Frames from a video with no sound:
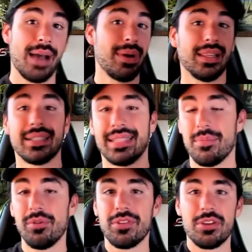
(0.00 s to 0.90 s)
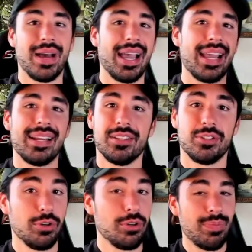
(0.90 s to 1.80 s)
I might like that movie. You might hate it. The
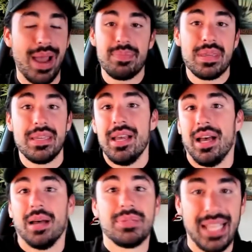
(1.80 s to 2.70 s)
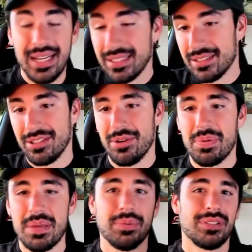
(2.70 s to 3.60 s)
truth might be upsetting to
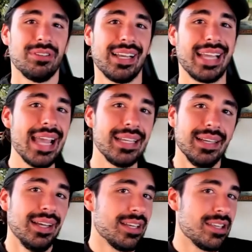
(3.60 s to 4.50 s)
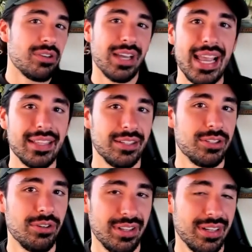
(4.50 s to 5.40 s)
certain people. So like hate, you could hate the
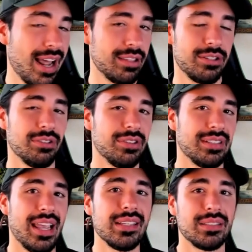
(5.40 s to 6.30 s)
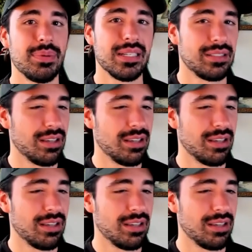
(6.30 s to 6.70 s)
truth and now the truth is hate speech.